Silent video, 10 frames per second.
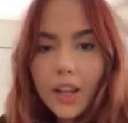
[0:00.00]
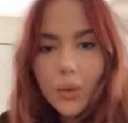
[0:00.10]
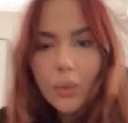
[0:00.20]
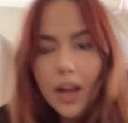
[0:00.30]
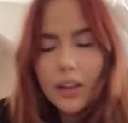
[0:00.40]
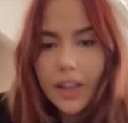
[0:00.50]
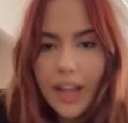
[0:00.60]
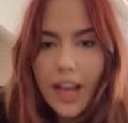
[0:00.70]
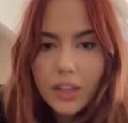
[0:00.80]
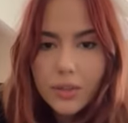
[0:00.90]
in a while. Like
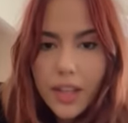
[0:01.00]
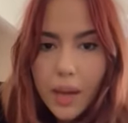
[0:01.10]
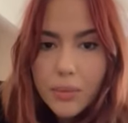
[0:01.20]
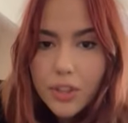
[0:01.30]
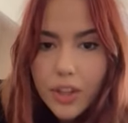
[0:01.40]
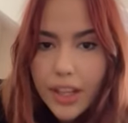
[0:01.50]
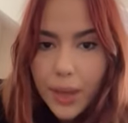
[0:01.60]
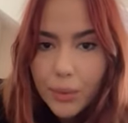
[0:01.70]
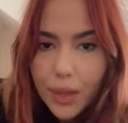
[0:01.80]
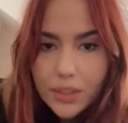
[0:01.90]
actually, I'm just trying to
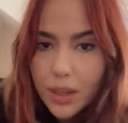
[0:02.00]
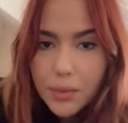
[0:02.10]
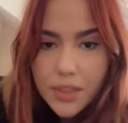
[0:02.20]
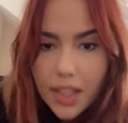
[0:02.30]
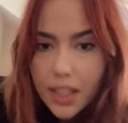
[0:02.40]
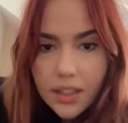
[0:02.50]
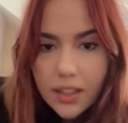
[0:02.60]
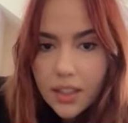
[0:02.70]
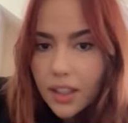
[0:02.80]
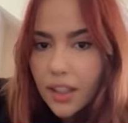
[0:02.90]
gain weight, so I'm just
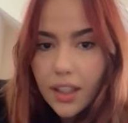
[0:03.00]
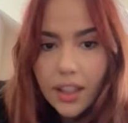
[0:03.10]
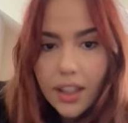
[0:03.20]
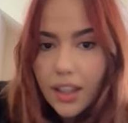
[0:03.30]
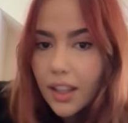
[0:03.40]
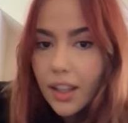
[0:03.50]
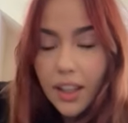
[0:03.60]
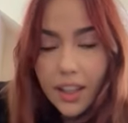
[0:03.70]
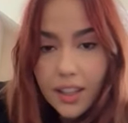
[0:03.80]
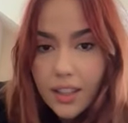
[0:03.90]
eating
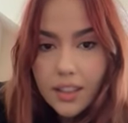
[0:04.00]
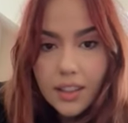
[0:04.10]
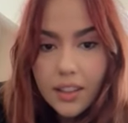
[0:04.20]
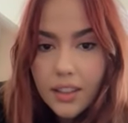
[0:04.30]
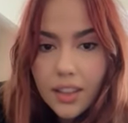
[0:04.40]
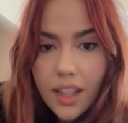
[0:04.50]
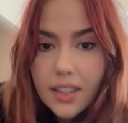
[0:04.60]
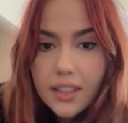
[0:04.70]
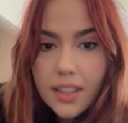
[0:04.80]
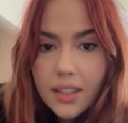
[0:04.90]
and eating, and
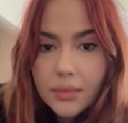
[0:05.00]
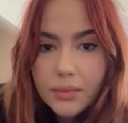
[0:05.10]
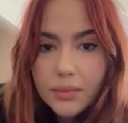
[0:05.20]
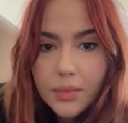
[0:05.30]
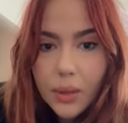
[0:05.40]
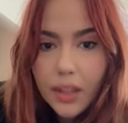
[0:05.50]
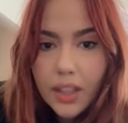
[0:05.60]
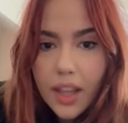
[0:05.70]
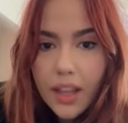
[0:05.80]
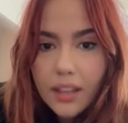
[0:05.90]
that's it. So I
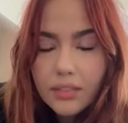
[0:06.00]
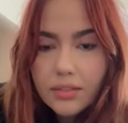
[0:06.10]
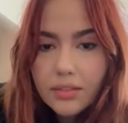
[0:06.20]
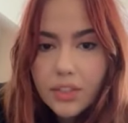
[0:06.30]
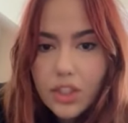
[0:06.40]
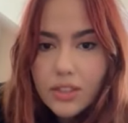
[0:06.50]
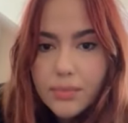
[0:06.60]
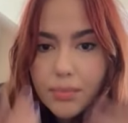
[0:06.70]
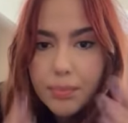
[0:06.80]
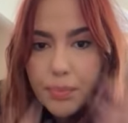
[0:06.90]
can like just
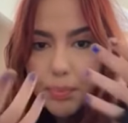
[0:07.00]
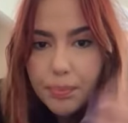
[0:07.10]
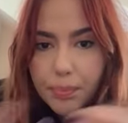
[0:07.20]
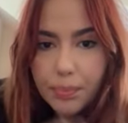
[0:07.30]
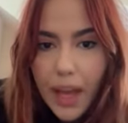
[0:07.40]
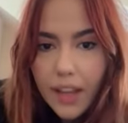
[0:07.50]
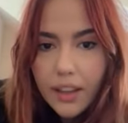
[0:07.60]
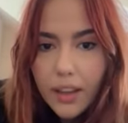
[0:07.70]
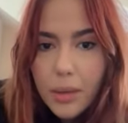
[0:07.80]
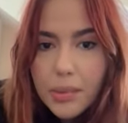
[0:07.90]
pack
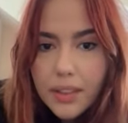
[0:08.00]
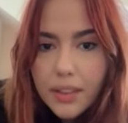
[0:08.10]
up,